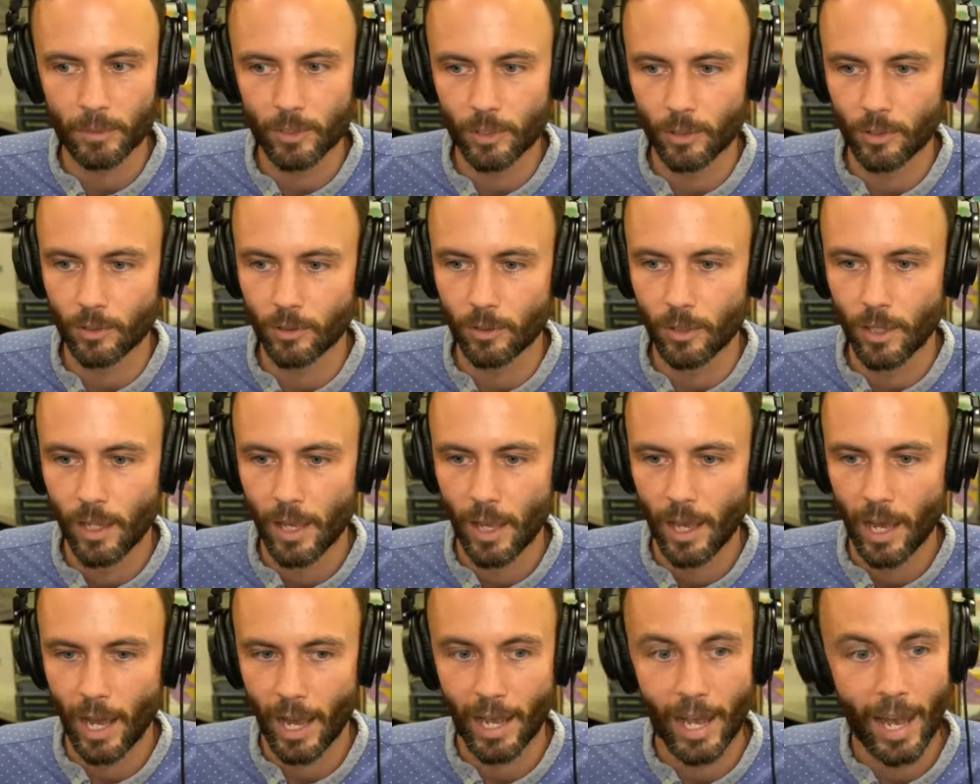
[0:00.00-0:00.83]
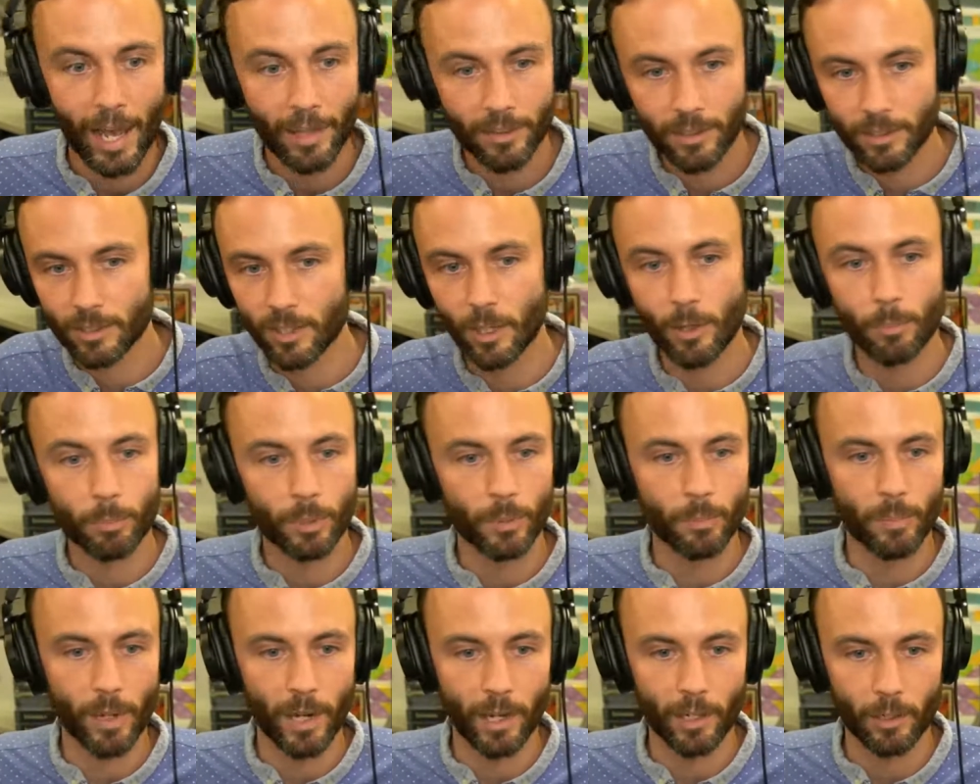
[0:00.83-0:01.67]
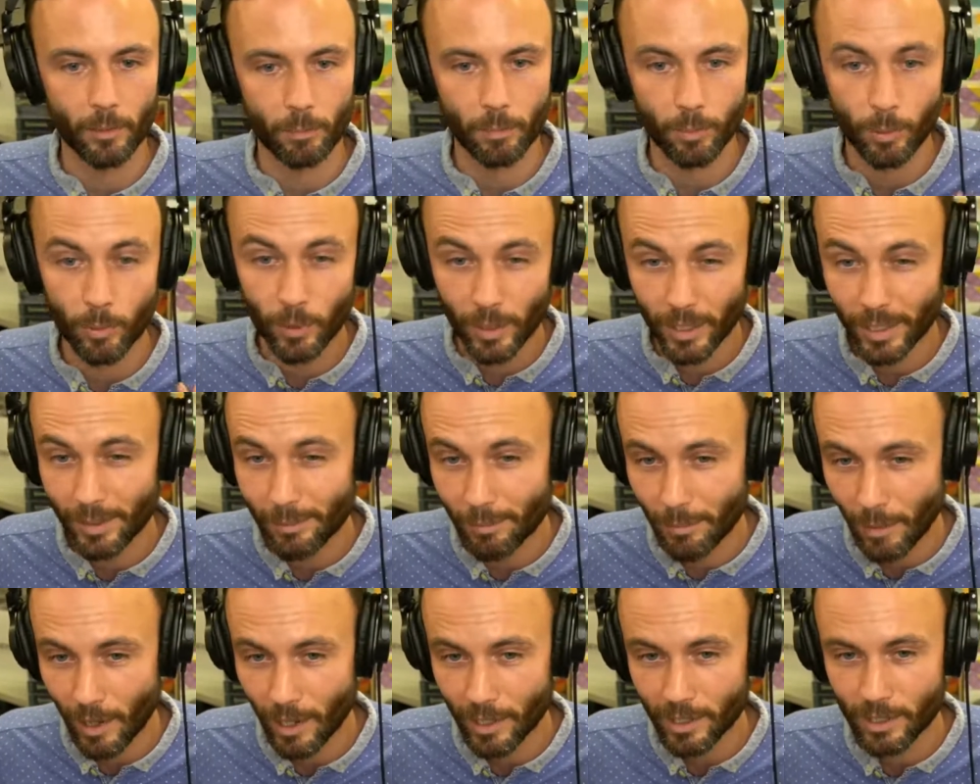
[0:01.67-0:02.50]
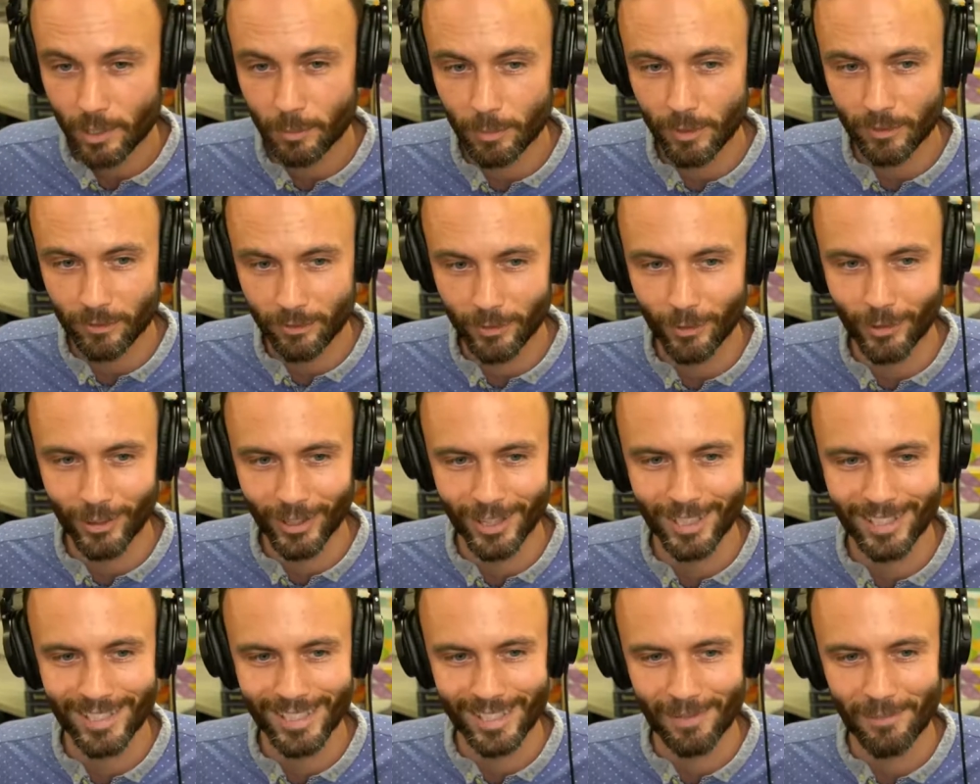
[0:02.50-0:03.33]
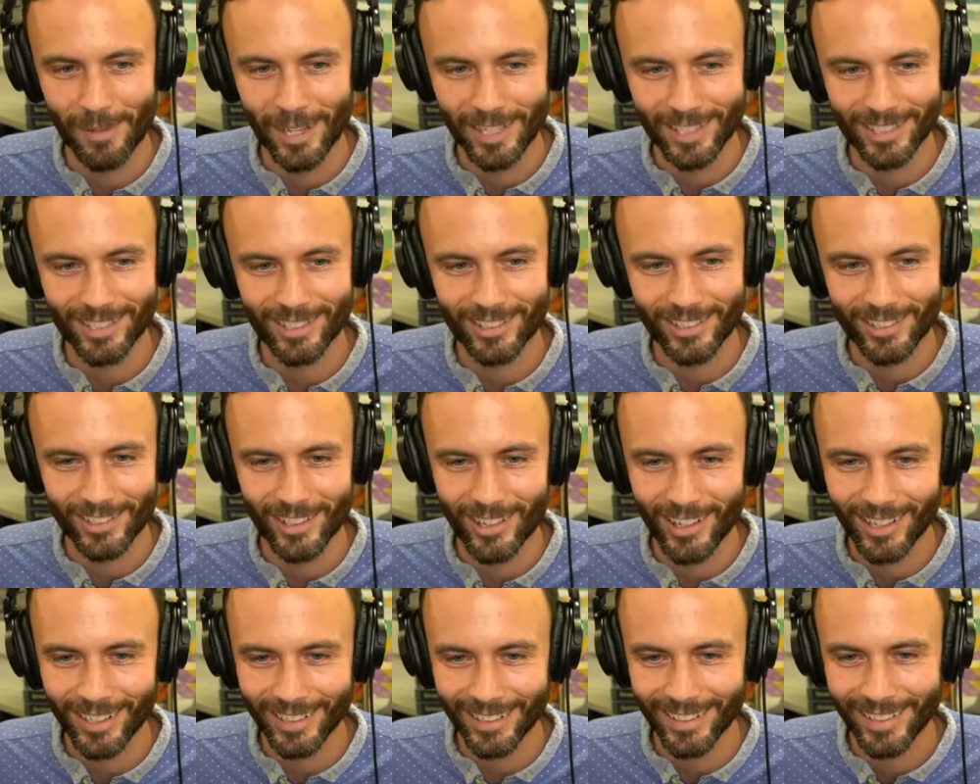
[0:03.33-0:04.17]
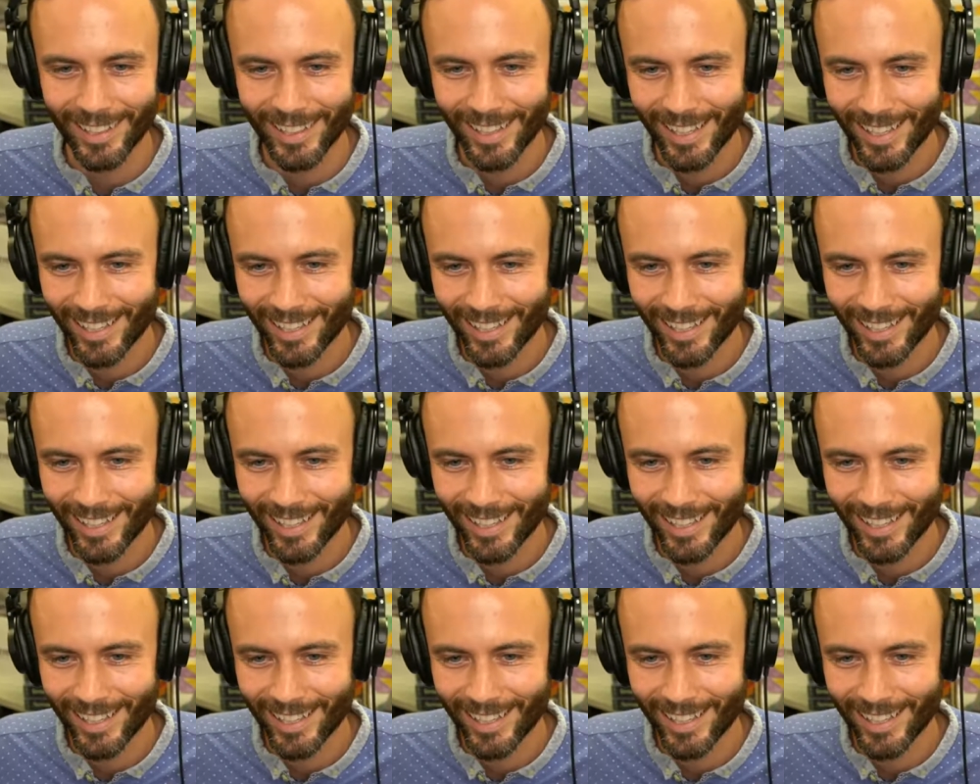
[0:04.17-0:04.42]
So I had this all prepared pretty much before the semester started.